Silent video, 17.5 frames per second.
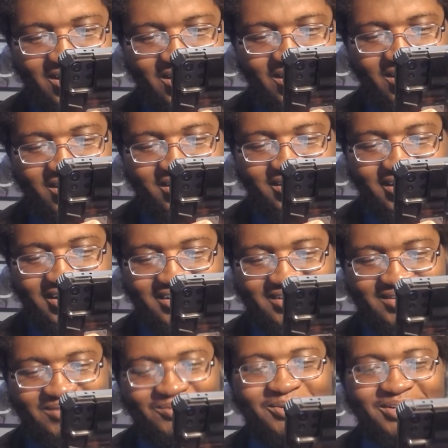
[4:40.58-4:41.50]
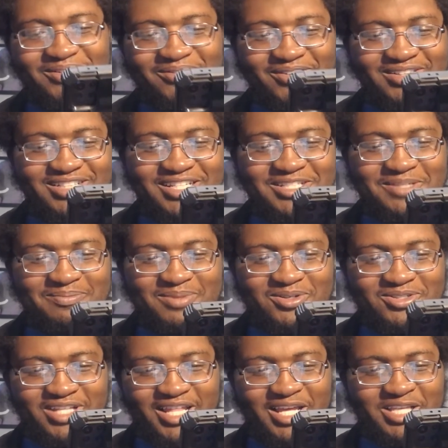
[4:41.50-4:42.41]
And weren't they
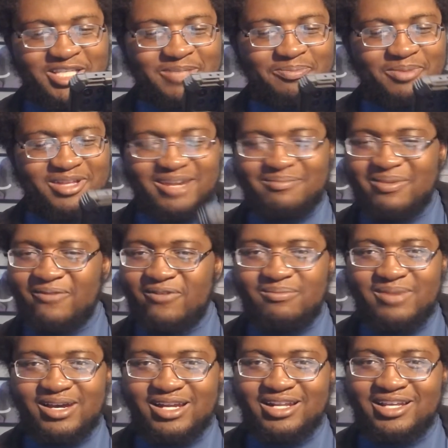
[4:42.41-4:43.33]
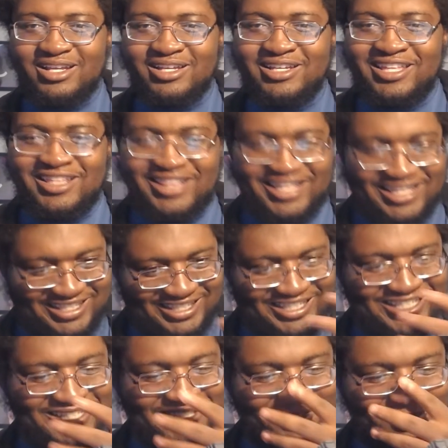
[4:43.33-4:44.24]
supposed to, like, split up everybody? Like,
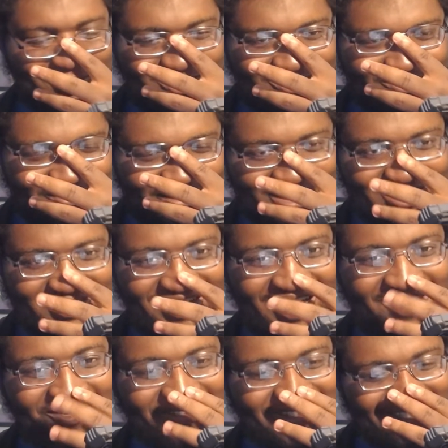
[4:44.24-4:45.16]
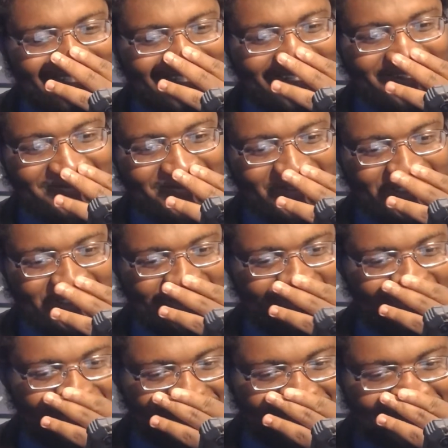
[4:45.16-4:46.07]
this was a really good outcome for
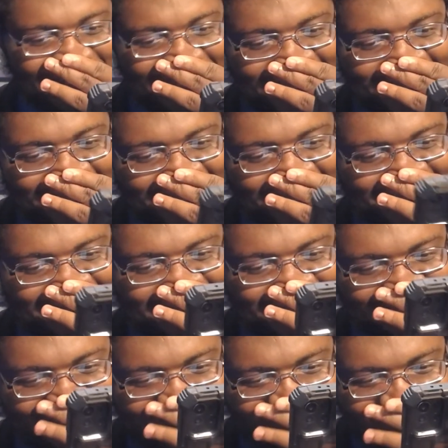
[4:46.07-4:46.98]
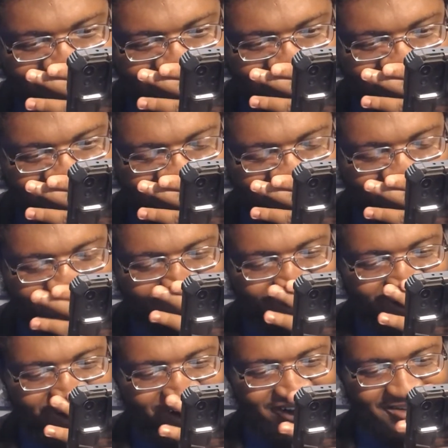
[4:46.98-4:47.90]
Spinner. Jeez, he got, like, a whole
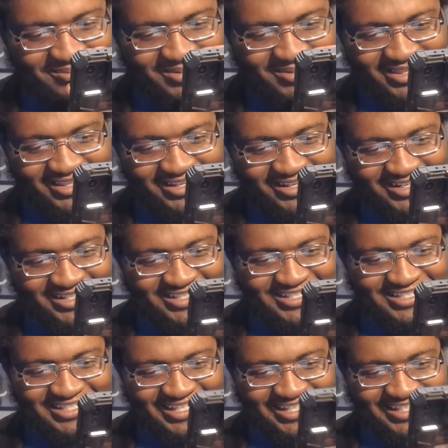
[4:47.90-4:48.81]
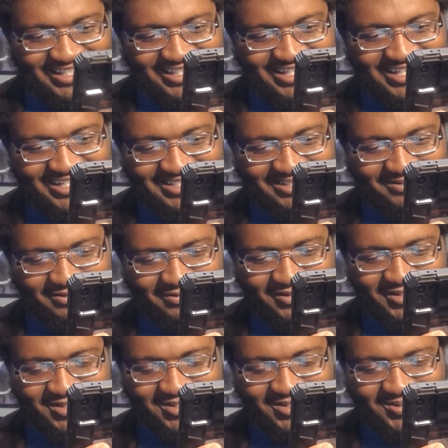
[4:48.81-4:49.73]
army there, and he's gigantic with his
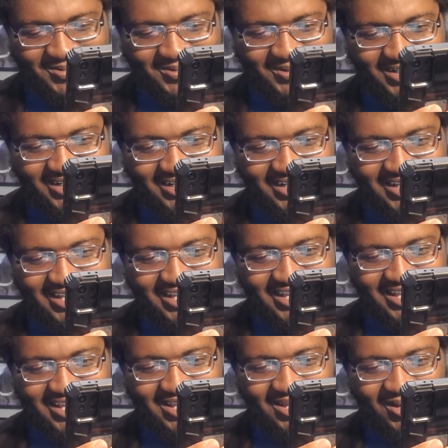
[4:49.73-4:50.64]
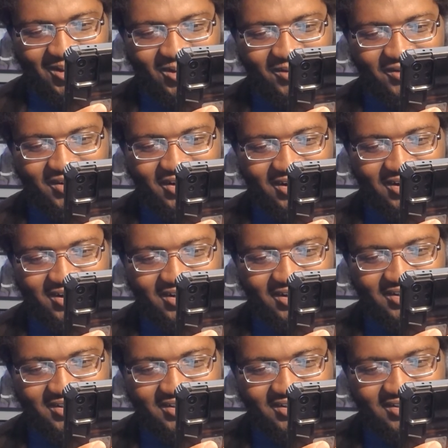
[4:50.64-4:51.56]
sword. Overall,